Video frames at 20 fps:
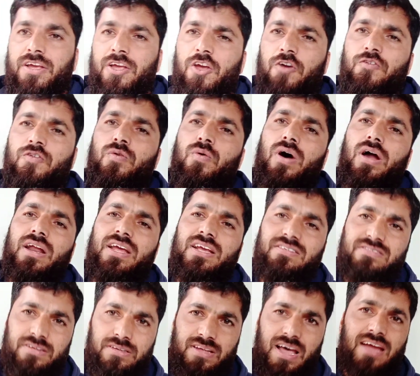If you are
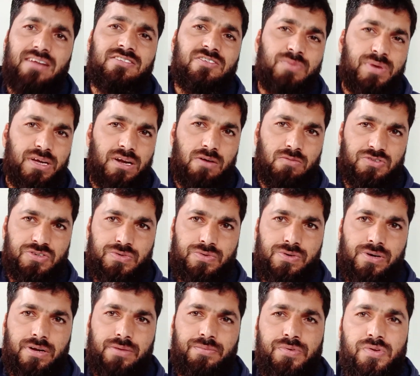science background
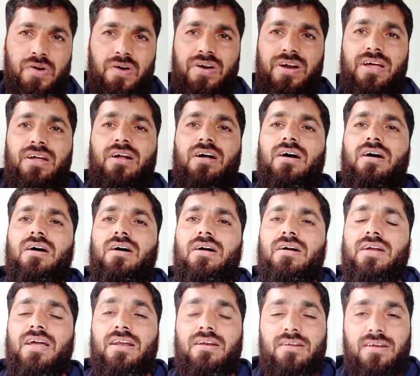student, if you had
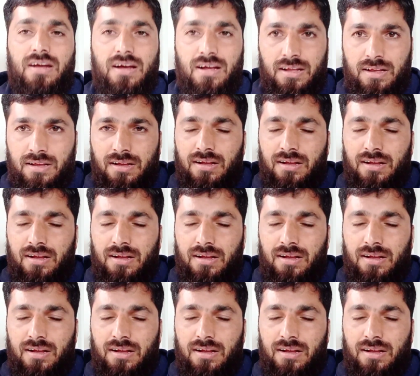done